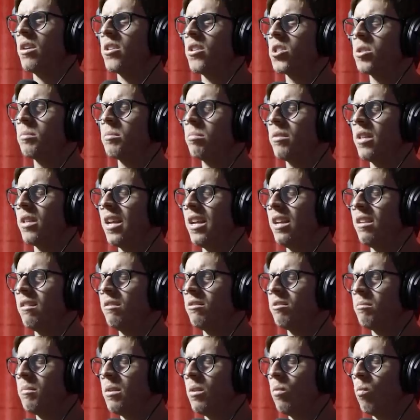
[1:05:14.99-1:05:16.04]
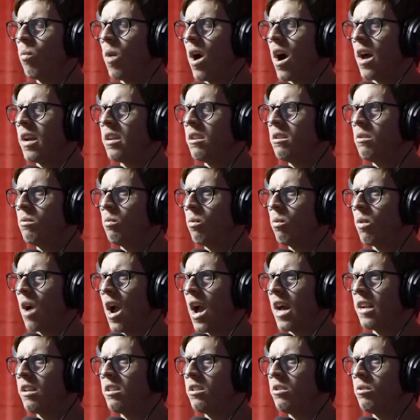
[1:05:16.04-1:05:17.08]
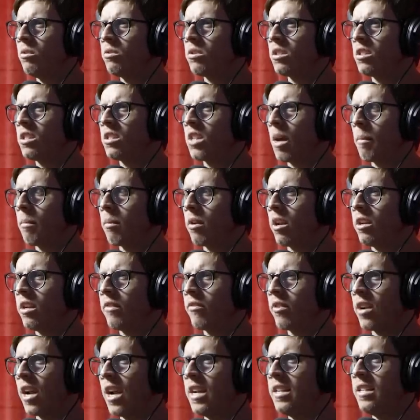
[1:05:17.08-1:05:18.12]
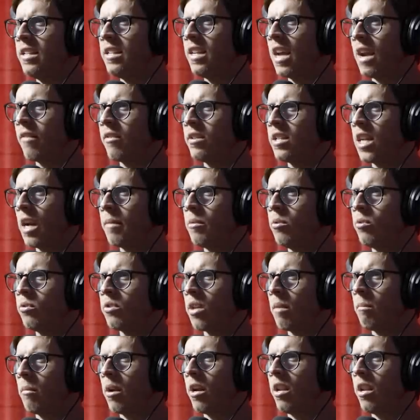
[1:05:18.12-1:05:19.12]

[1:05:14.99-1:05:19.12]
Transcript: explain to me why you had to use a, a different I D every time you sent